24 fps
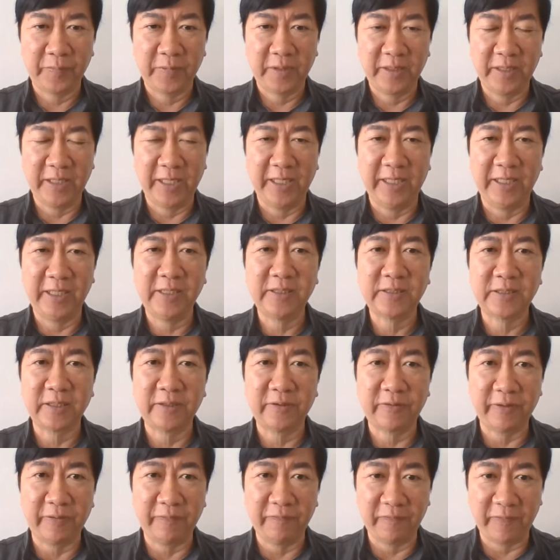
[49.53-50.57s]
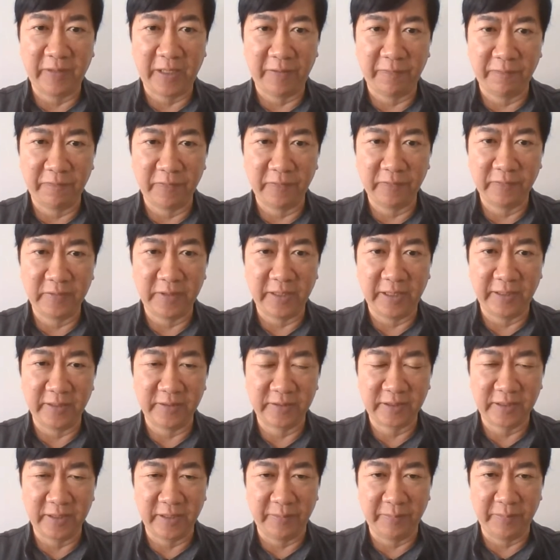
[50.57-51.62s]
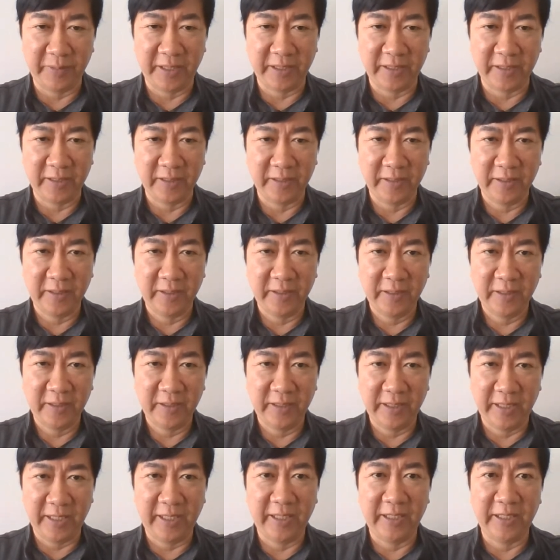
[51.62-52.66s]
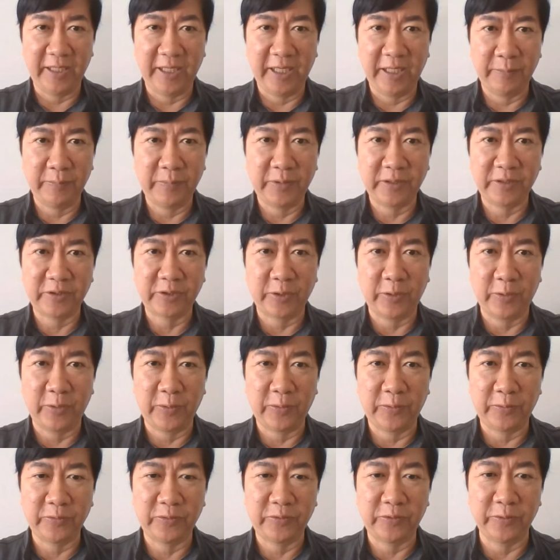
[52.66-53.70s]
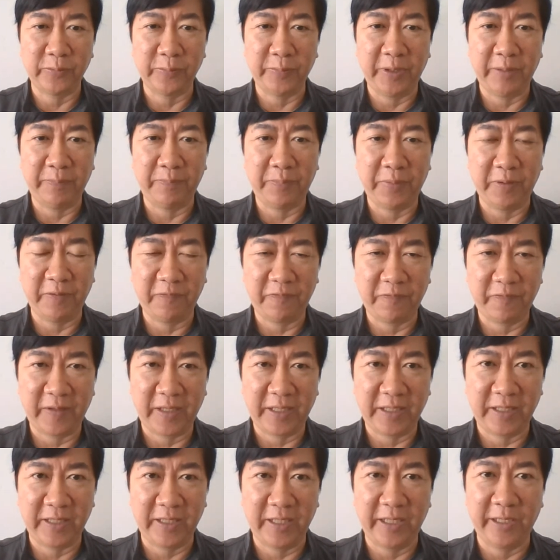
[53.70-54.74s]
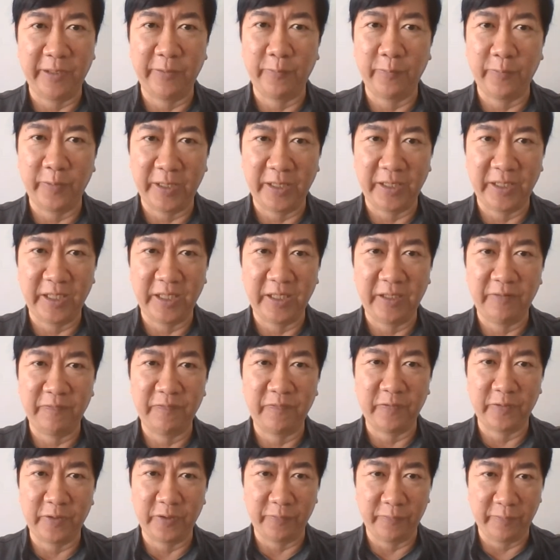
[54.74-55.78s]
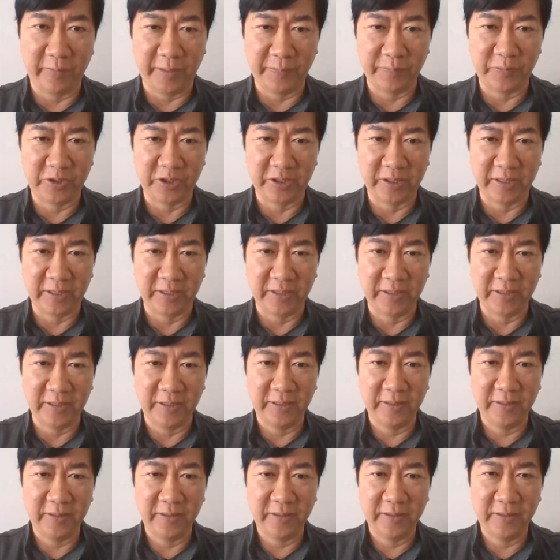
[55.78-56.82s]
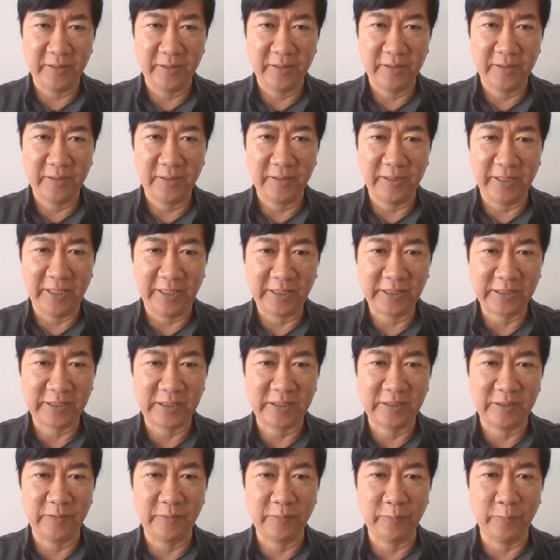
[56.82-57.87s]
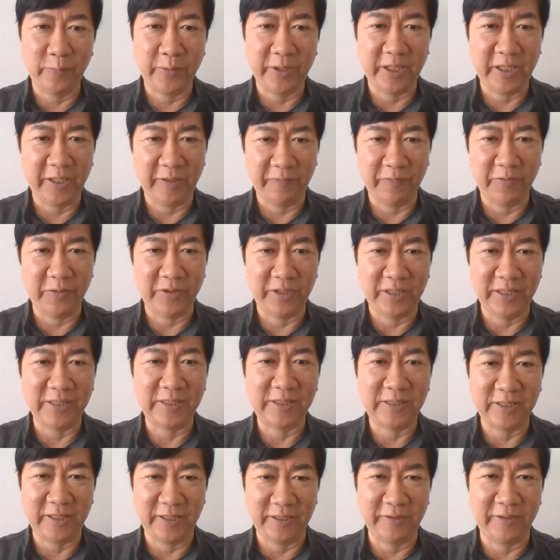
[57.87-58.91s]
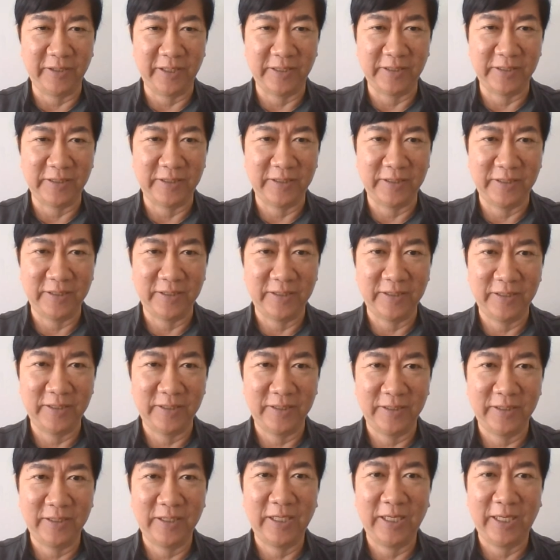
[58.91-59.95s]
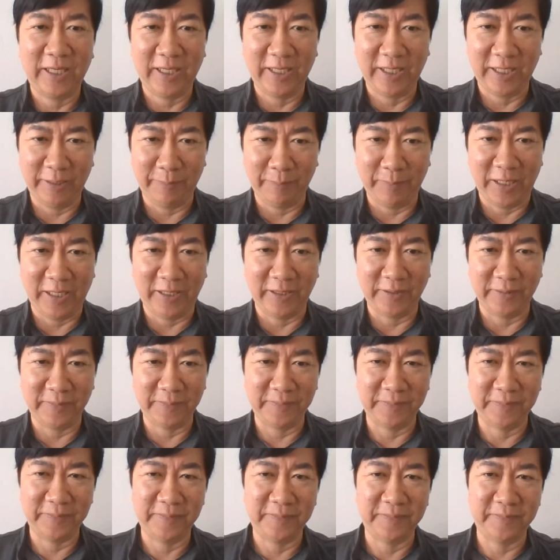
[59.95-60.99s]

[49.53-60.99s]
There is a revival that is coming that enables all to be perfect and ready for the rapture. Thus, we give you this series. Amen.